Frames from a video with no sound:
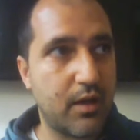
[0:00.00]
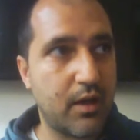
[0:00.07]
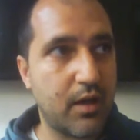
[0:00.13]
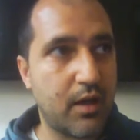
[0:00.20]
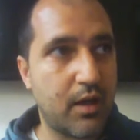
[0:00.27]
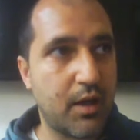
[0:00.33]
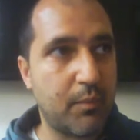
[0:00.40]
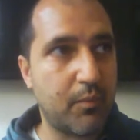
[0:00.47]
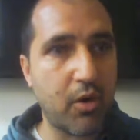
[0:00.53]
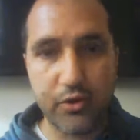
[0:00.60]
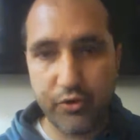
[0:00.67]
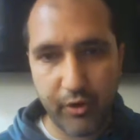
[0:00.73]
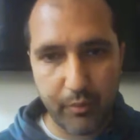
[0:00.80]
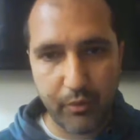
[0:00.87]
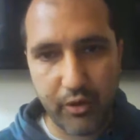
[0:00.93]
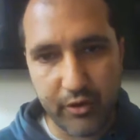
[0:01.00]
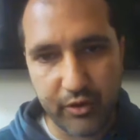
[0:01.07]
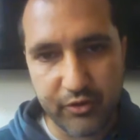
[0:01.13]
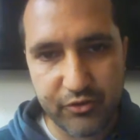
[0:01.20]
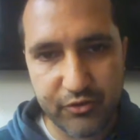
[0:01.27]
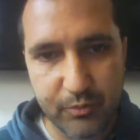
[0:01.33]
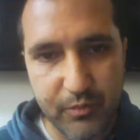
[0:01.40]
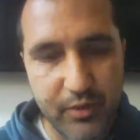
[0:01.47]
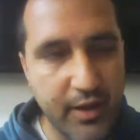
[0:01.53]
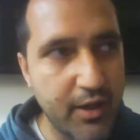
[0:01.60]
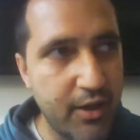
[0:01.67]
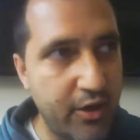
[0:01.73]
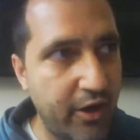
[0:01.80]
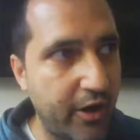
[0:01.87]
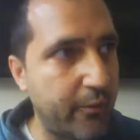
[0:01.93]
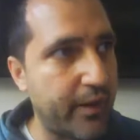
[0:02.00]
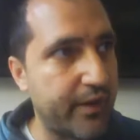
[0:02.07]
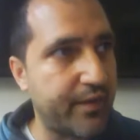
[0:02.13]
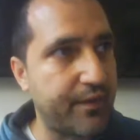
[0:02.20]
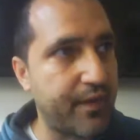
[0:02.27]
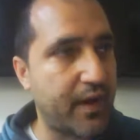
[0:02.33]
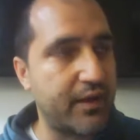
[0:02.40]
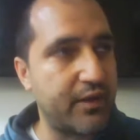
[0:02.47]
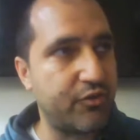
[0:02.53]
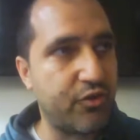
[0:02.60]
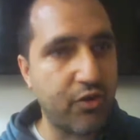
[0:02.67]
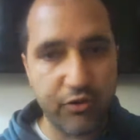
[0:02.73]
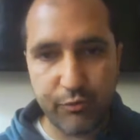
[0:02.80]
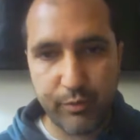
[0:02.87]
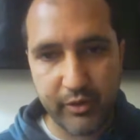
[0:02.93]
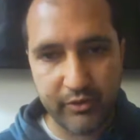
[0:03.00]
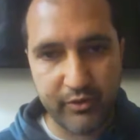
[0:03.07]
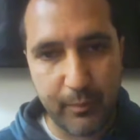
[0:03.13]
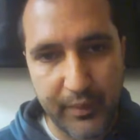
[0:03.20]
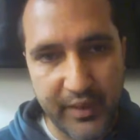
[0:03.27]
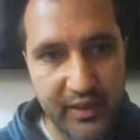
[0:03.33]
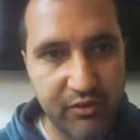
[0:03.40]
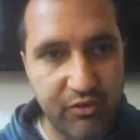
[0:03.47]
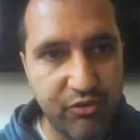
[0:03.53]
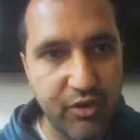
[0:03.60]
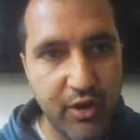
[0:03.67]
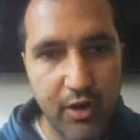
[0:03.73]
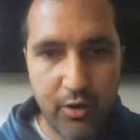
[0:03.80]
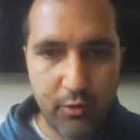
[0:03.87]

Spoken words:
on your products, knowing that that is contributing to peace,